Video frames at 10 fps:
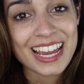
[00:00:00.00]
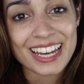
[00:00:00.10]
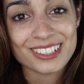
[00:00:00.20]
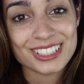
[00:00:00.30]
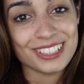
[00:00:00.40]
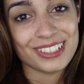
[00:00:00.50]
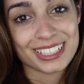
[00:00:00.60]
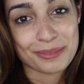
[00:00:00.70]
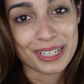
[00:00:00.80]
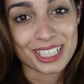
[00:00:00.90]
and I'll see you
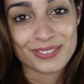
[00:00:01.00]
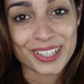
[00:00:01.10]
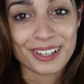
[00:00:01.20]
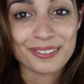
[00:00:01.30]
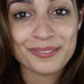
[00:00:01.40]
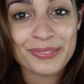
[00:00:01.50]
guys in my next video.